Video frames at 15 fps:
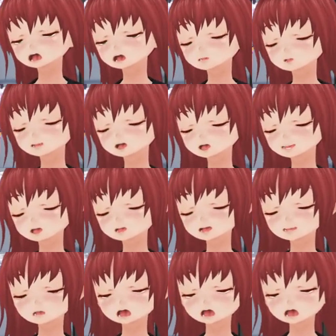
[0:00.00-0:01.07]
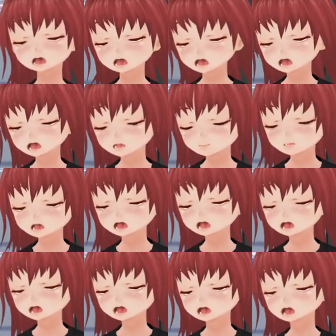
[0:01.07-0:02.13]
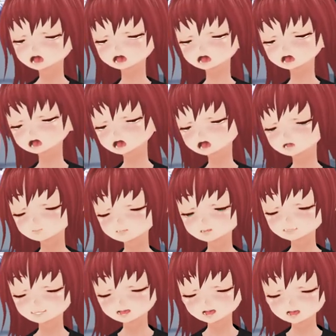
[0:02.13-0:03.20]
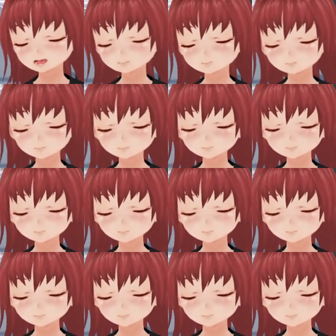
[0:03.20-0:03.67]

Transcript: Normally the plugin does this work for you, but it don't hurt to check.